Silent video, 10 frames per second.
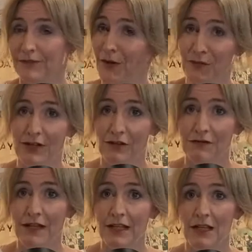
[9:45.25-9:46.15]
that'd be
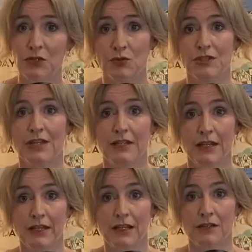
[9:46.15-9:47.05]
lovely, and you'll see a
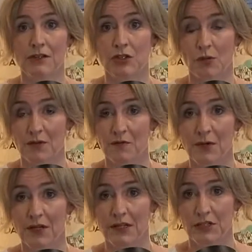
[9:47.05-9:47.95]
link at the top of
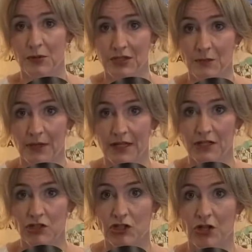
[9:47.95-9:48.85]
my Twitter
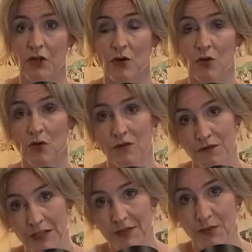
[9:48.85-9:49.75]
page or
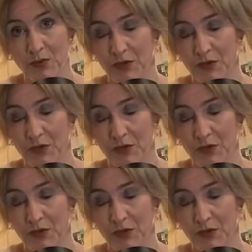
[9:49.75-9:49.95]
Facebook.